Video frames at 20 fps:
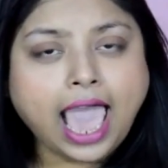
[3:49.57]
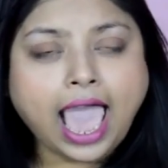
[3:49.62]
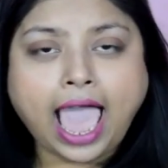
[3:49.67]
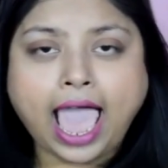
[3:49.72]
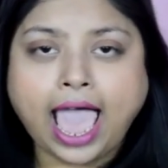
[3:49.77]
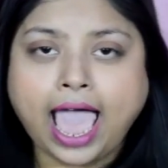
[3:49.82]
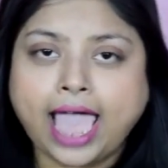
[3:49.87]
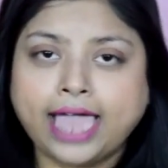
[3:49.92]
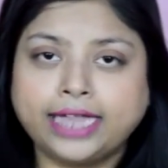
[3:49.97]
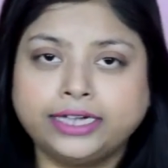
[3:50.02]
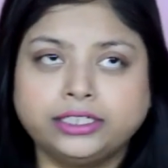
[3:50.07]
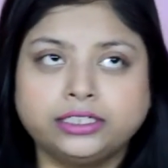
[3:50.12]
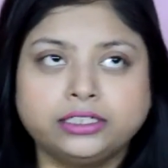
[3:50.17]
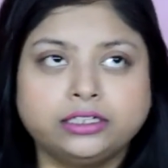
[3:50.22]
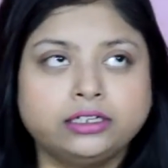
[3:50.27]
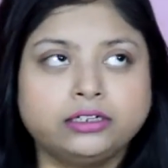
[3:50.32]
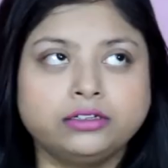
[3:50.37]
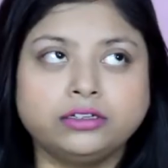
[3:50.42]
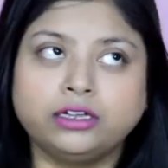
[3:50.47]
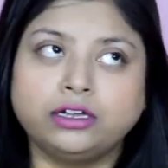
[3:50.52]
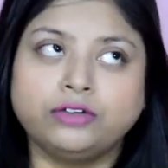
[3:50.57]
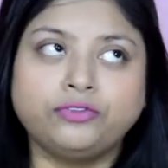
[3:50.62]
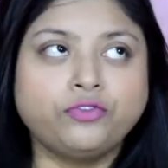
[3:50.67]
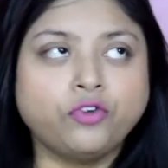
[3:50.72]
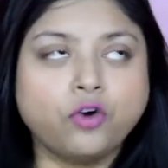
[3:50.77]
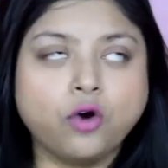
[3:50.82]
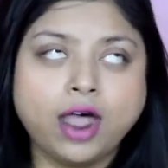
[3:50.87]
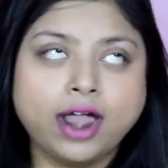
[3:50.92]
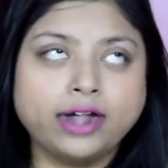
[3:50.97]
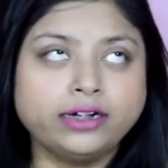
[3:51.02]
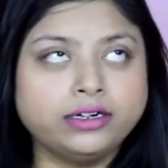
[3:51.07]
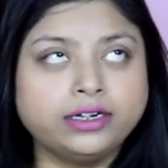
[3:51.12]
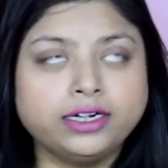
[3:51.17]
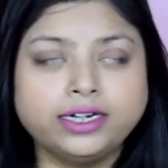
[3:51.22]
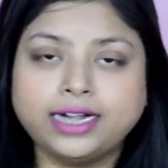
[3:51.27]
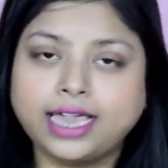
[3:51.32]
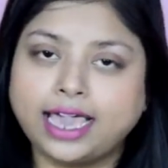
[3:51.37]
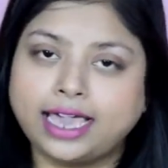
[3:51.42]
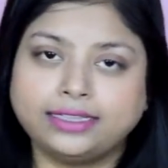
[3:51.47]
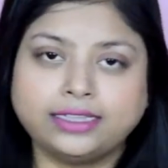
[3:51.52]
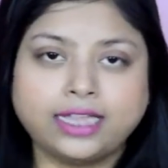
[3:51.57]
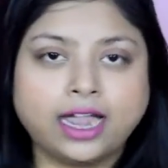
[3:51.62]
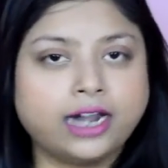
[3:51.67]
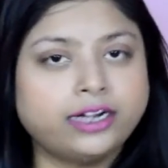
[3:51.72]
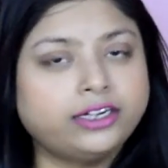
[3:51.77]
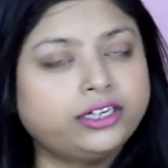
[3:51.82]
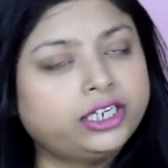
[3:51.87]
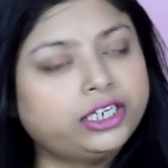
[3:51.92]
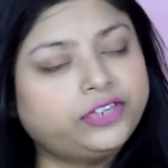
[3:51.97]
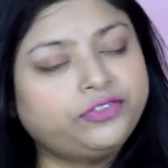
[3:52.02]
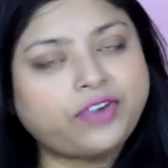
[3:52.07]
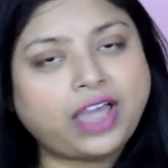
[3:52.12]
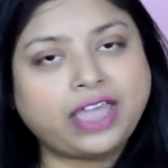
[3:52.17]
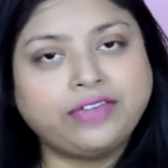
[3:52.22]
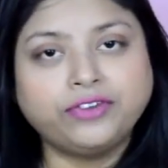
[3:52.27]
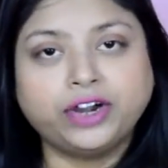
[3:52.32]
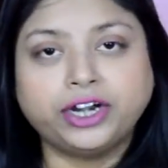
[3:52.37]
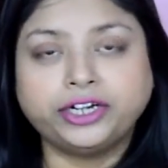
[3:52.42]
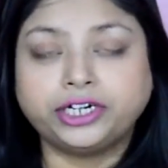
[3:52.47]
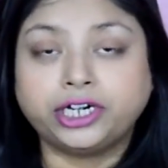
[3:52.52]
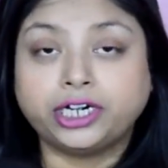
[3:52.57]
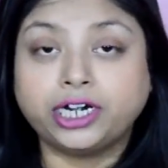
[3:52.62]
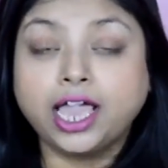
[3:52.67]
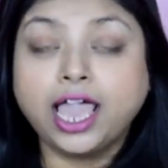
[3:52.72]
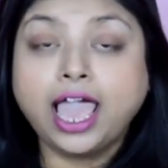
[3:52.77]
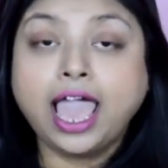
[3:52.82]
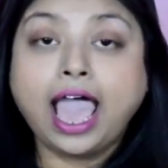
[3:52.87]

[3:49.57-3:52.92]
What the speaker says: and 400 and 100, 500.